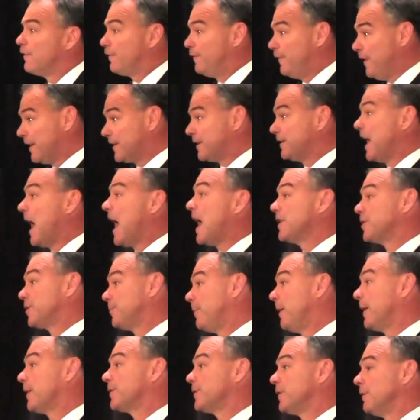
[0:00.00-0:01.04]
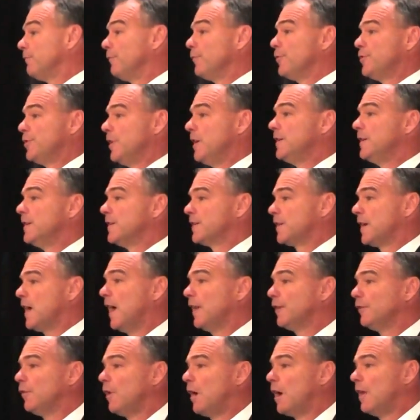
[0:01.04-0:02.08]
fix aspects of Virginia's
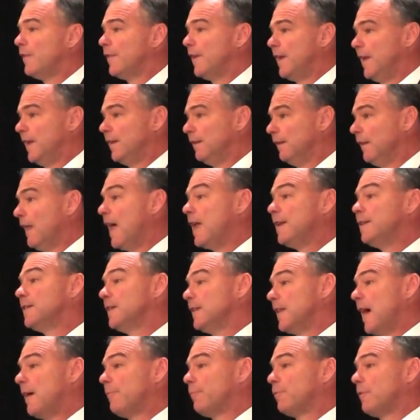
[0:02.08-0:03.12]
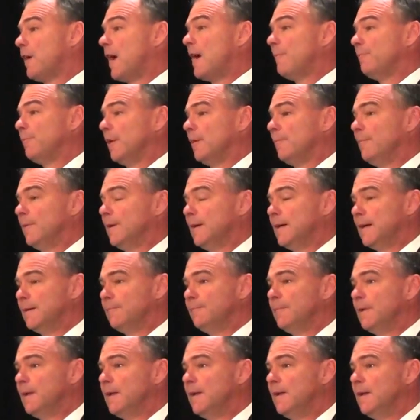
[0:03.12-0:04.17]
gun law that had led to that problem.
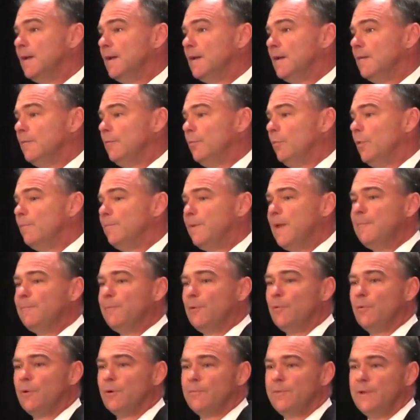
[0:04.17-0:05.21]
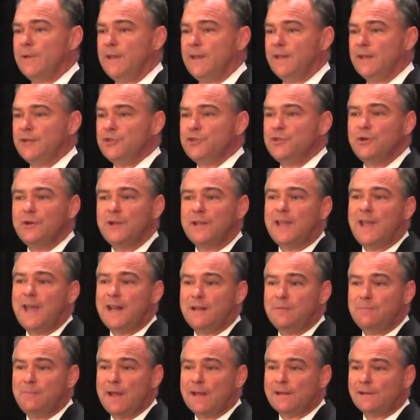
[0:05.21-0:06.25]
When people were being
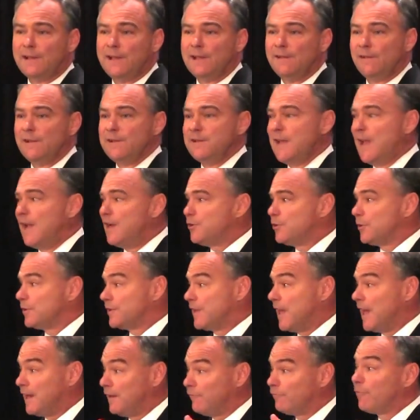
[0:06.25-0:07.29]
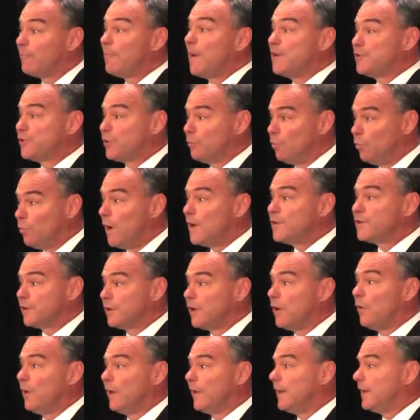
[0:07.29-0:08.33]
adjudicated mentally ill and dangerous, that information
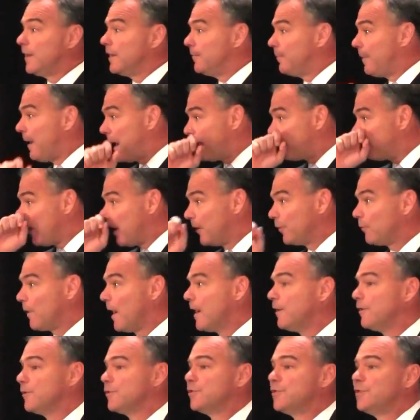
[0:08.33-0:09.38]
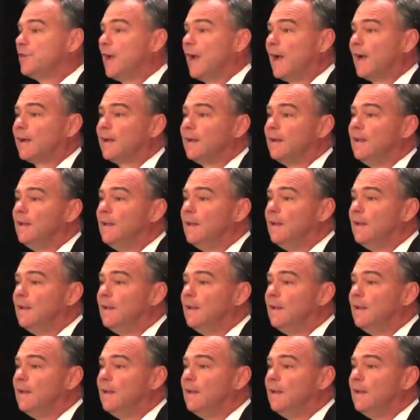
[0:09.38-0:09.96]
wasn't going into the background records check.